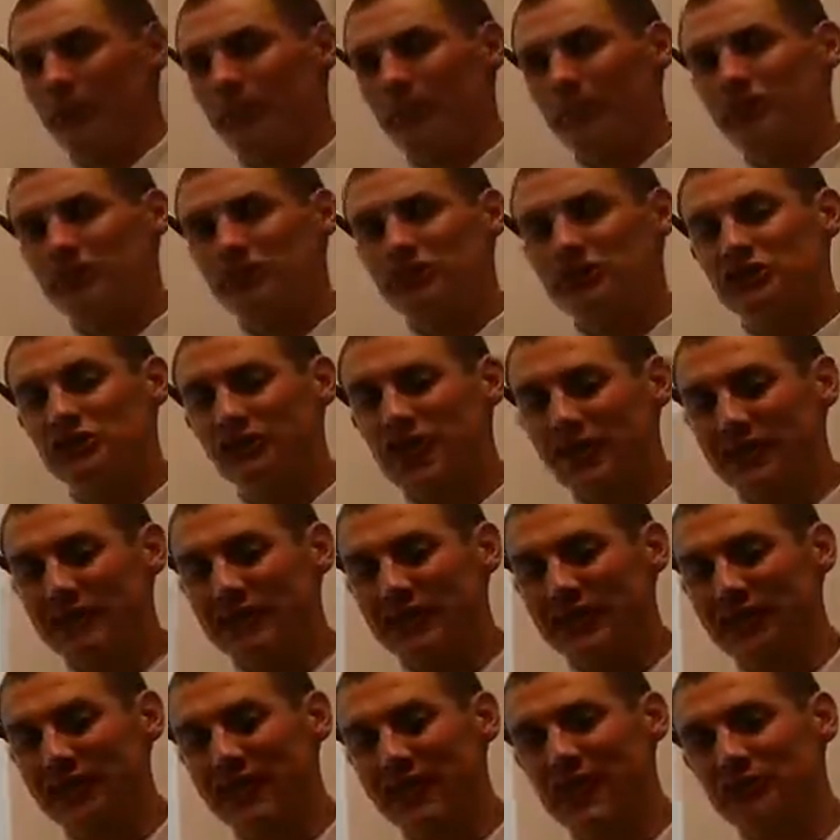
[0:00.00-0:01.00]
But
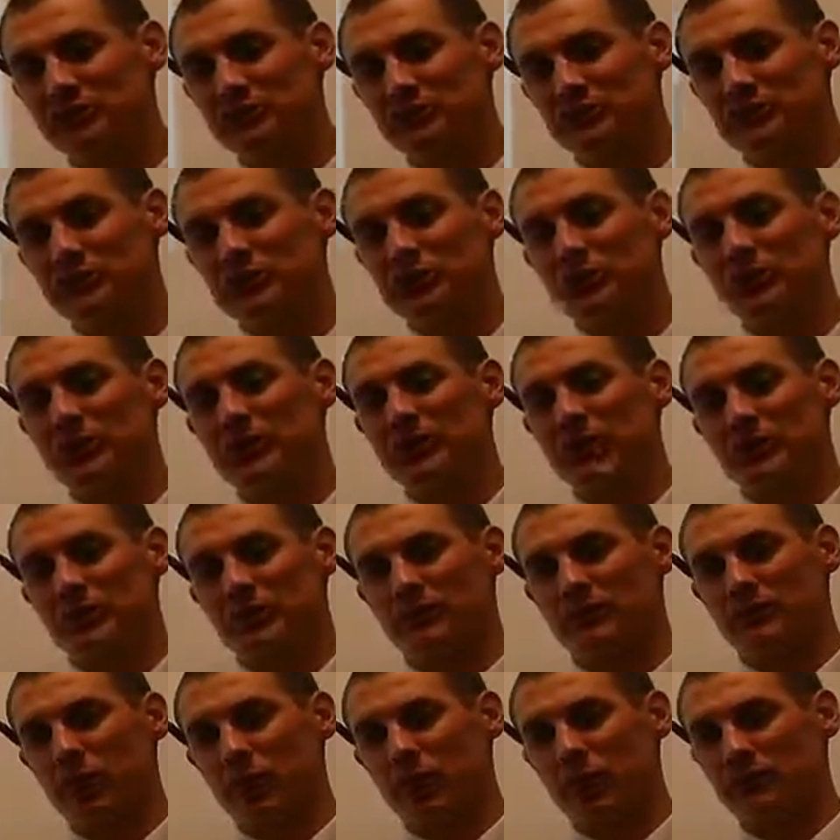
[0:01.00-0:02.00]
just in case we do get
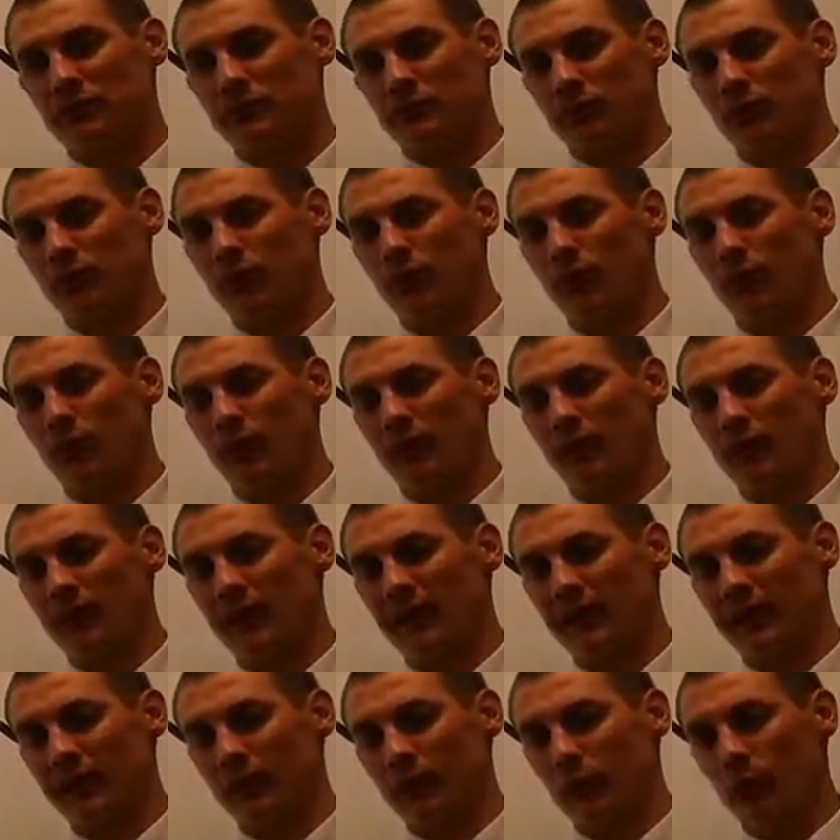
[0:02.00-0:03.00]
involved
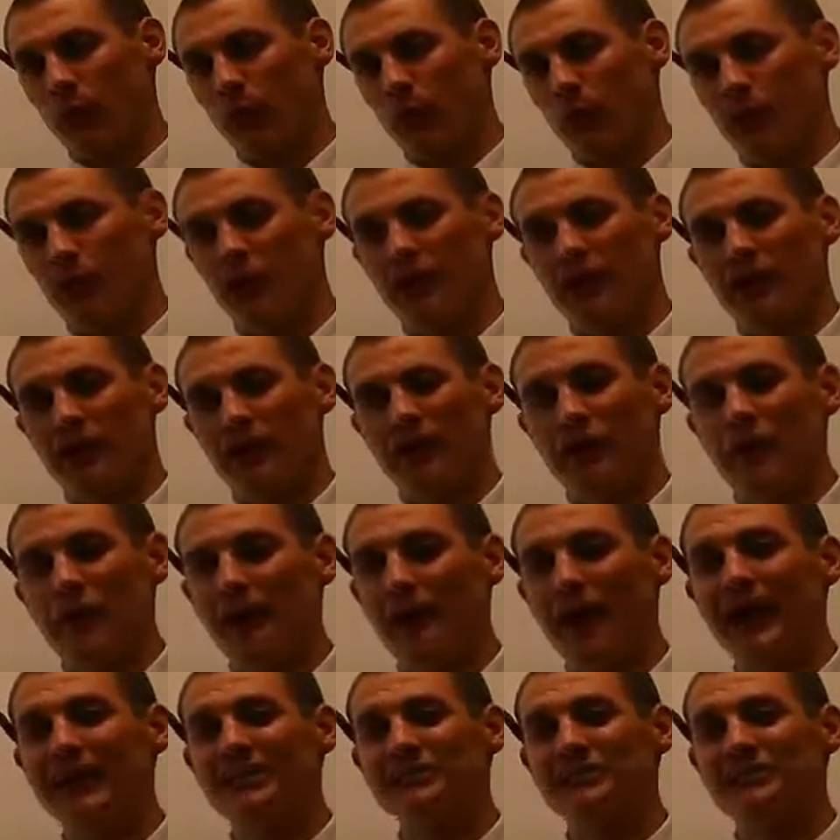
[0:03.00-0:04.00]
in war, the
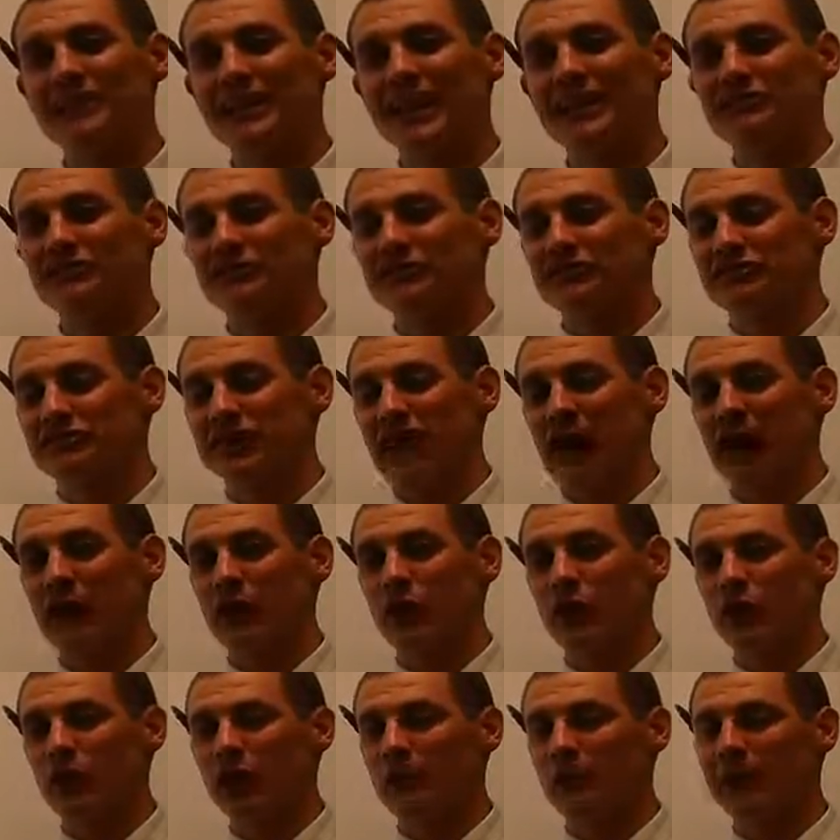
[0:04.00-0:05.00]
United States is
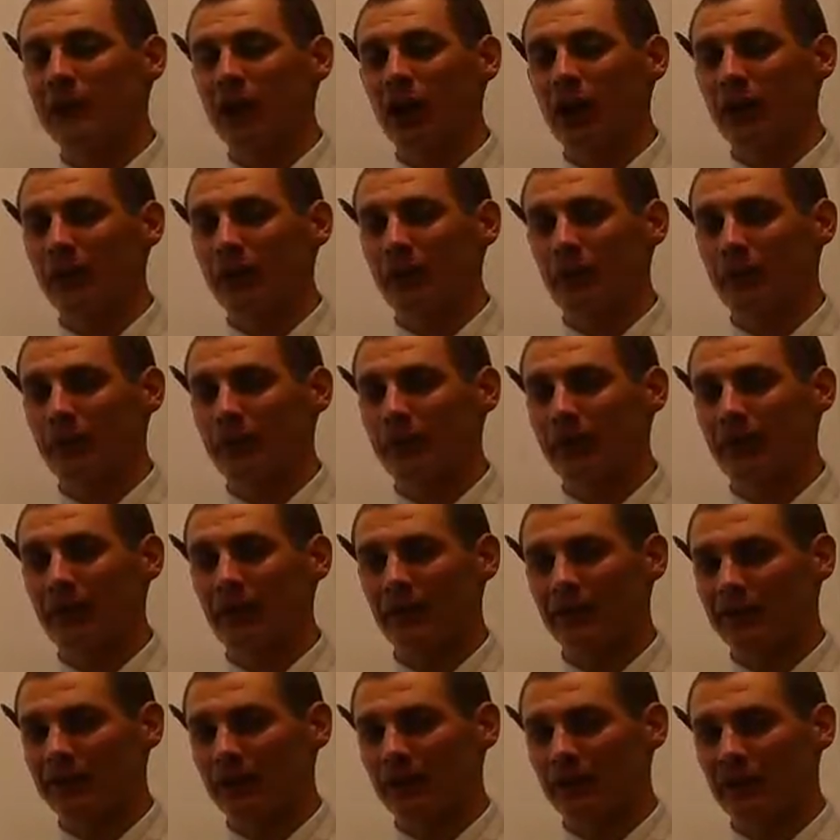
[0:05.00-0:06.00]
not going to be
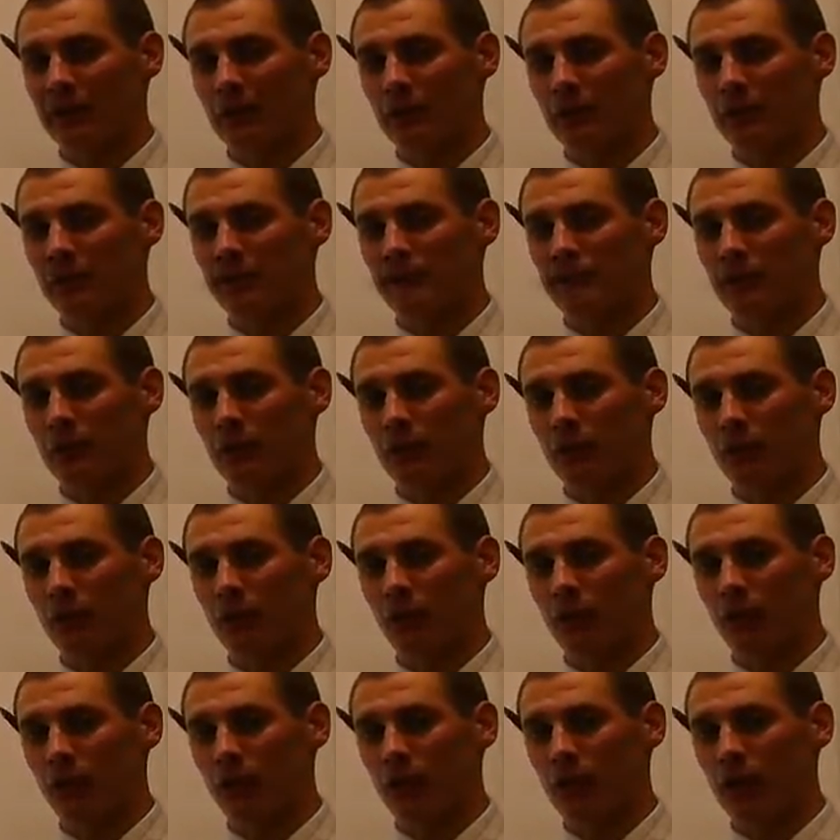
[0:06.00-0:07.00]
unprepared like it was in World
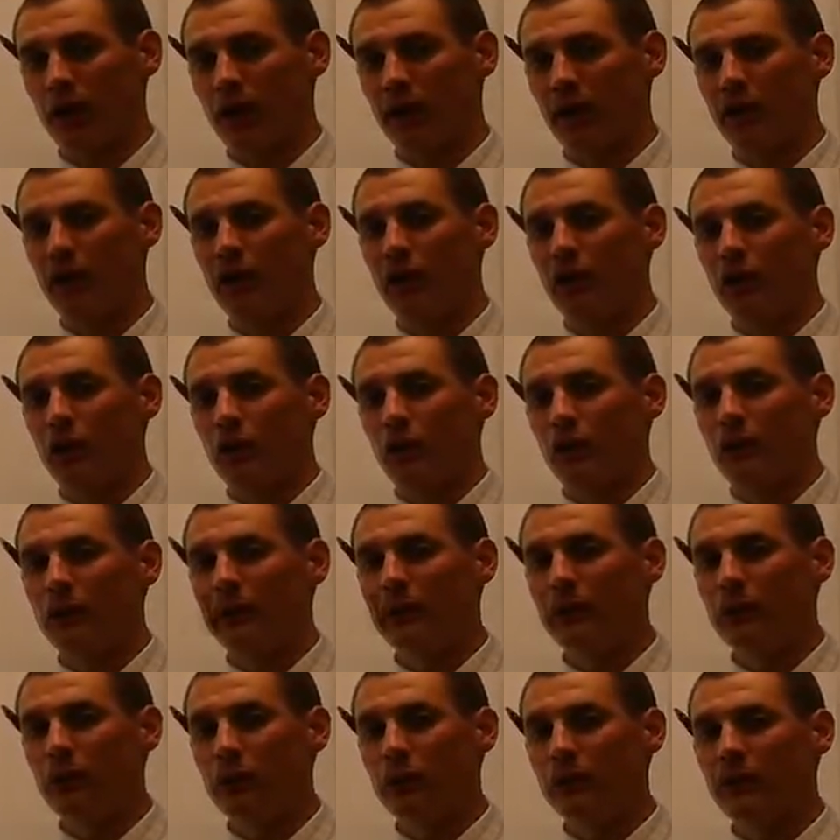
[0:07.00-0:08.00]
War I.
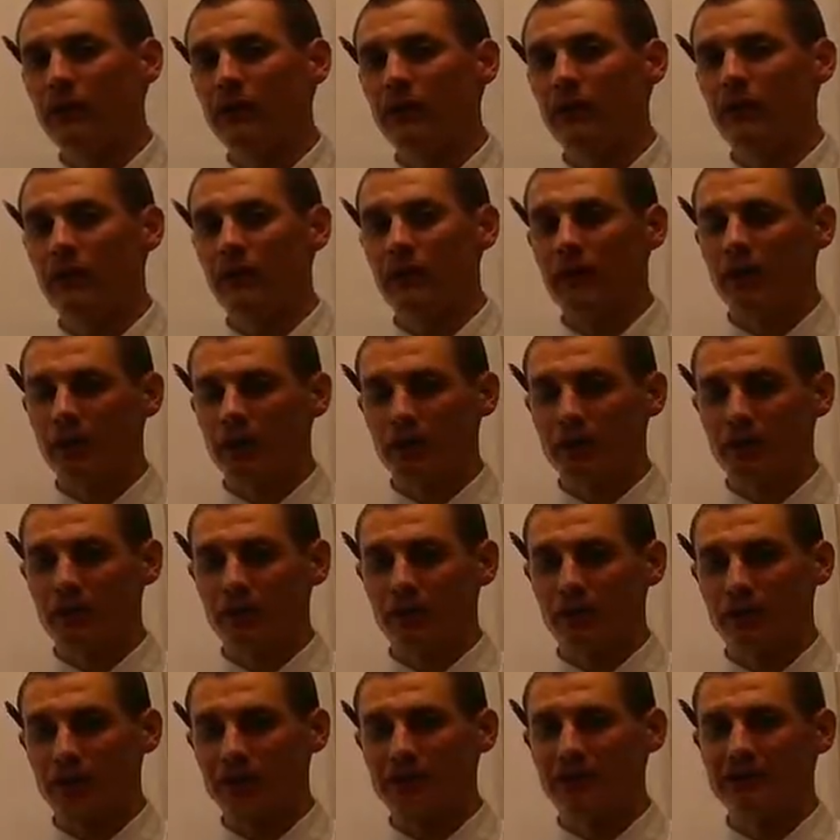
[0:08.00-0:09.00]
We will be
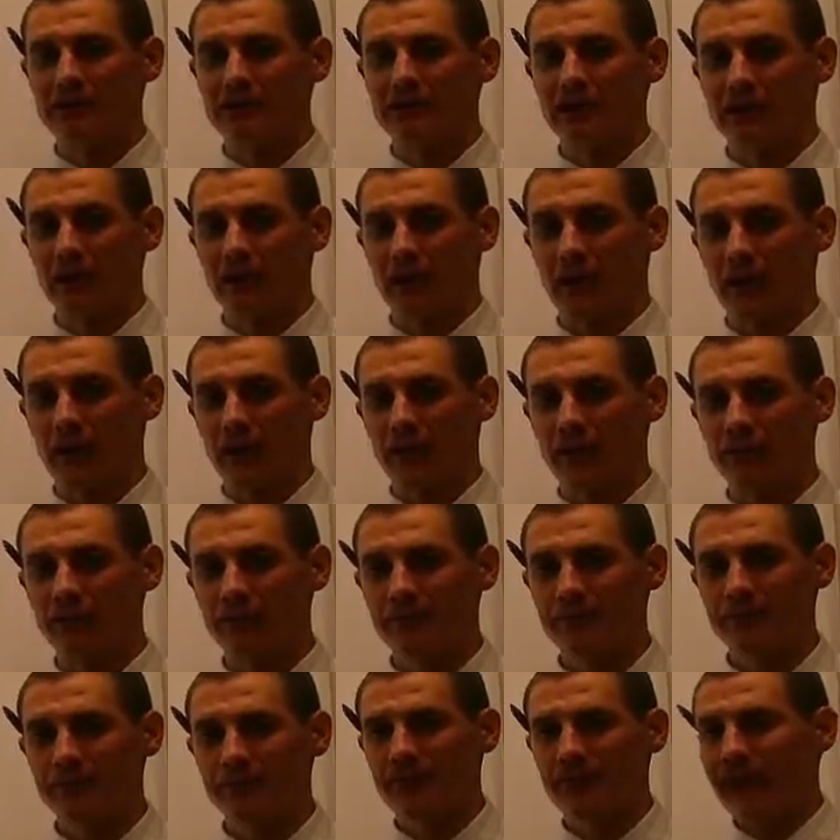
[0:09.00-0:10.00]
ready to go.
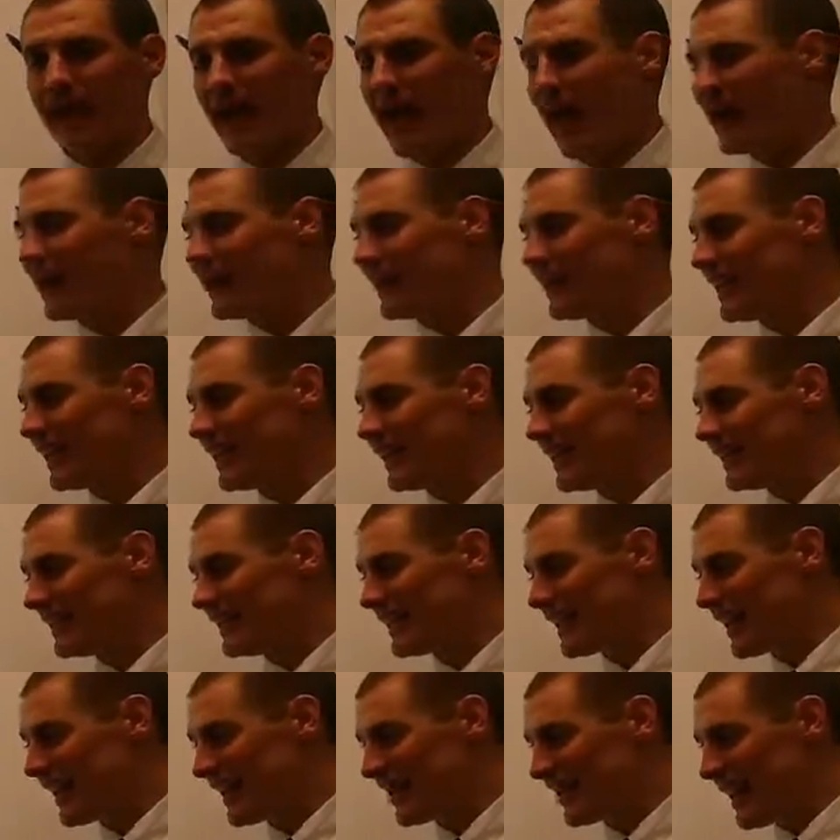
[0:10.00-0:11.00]
And
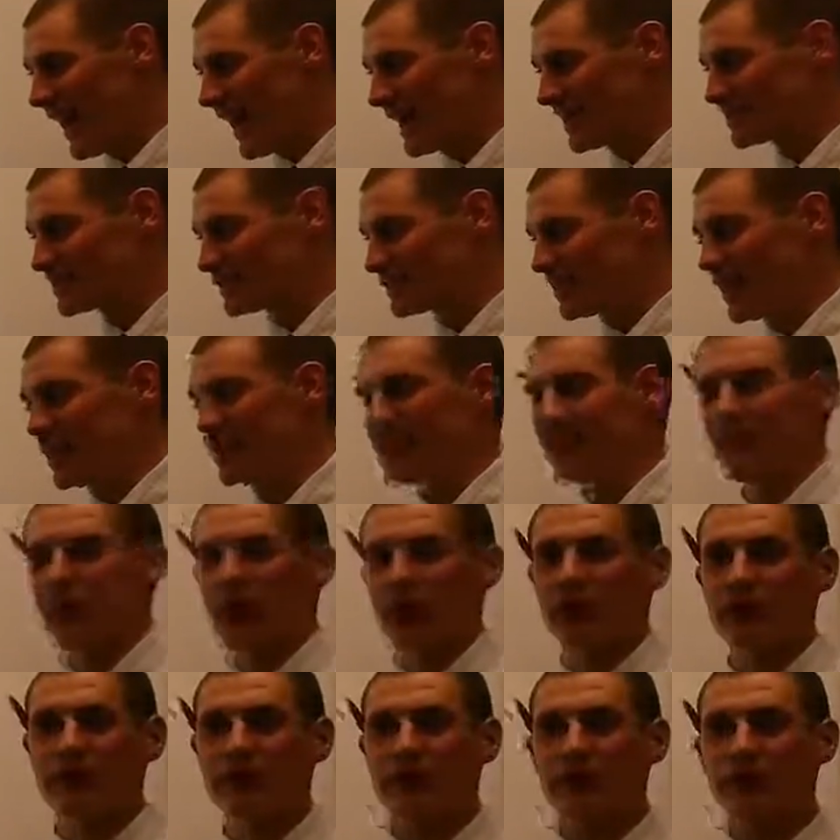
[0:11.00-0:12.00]
in that same
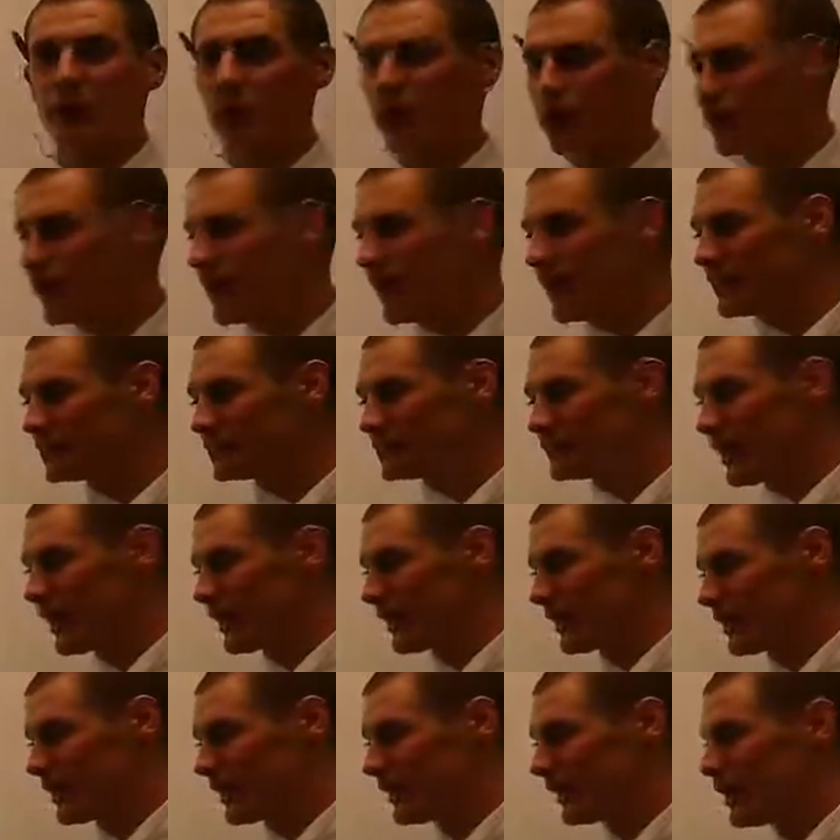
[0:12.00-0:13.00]
month, 4 days
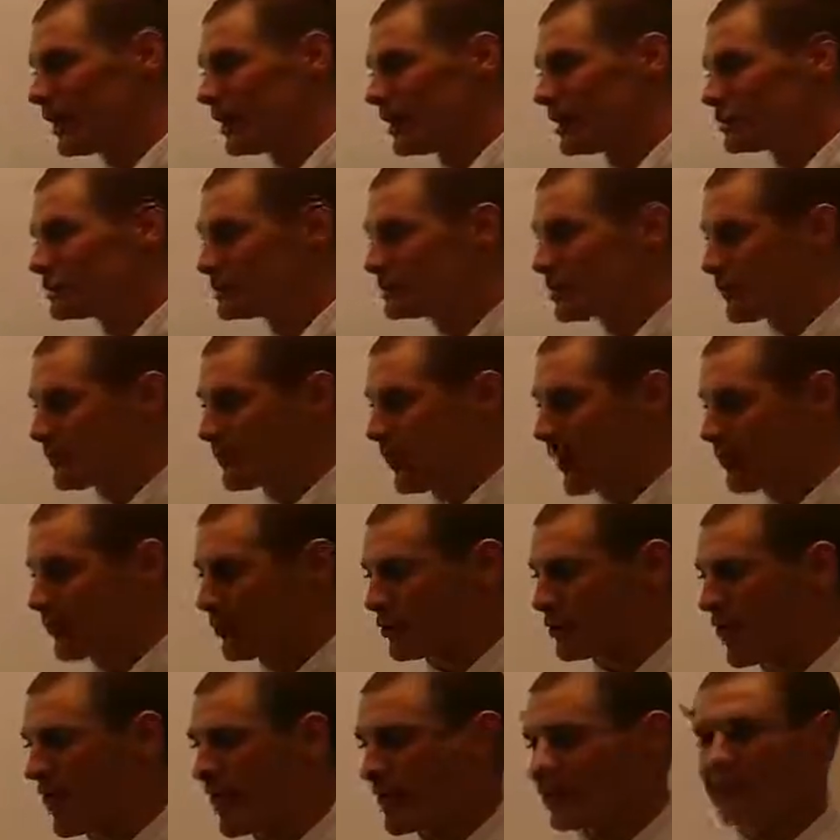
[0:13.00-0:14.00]
later,
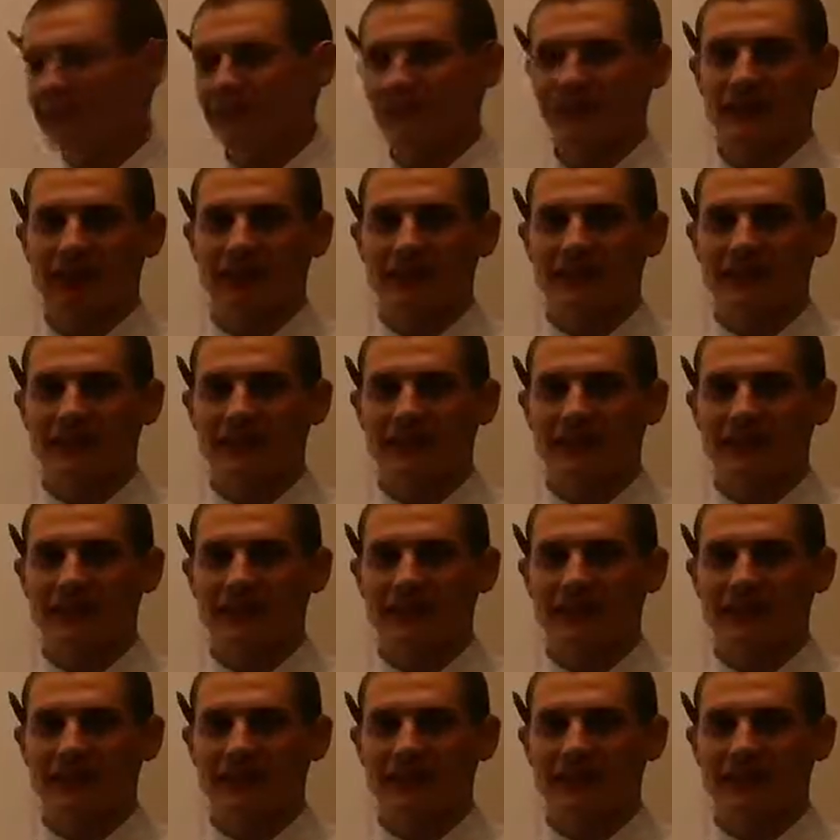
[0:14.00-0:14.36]
September 6th of